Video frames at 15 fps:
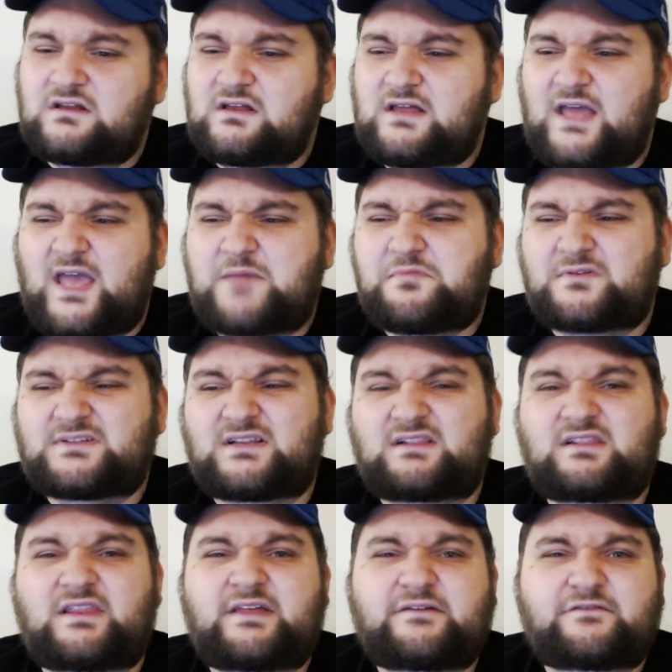able to
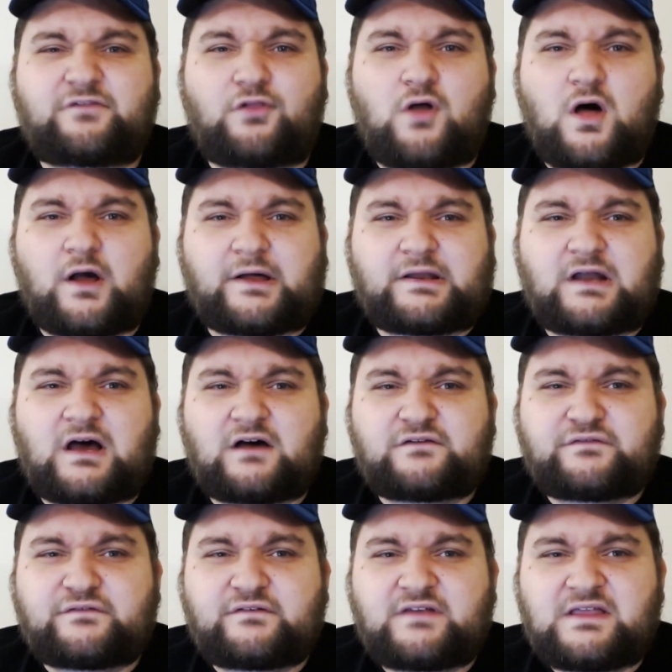live long
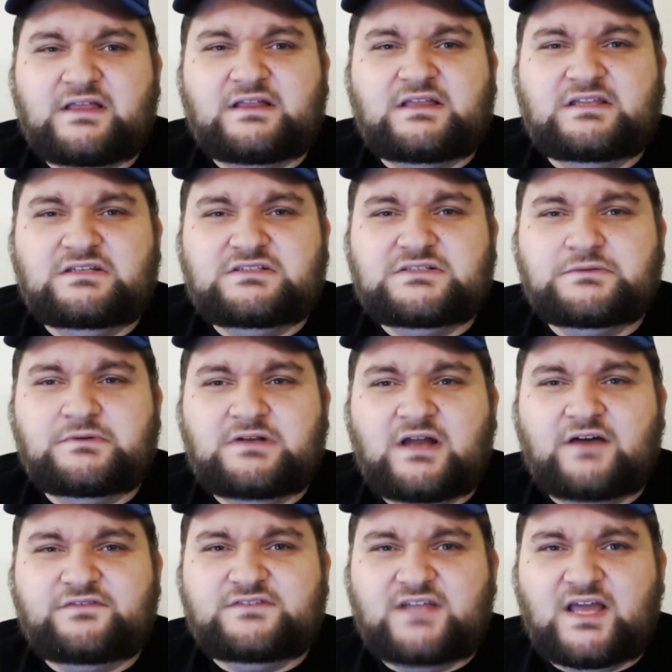enough and can do
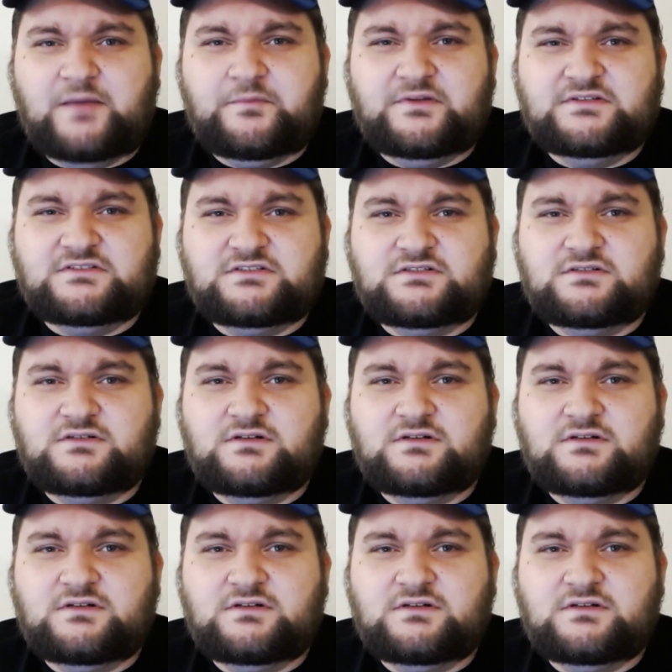enough damage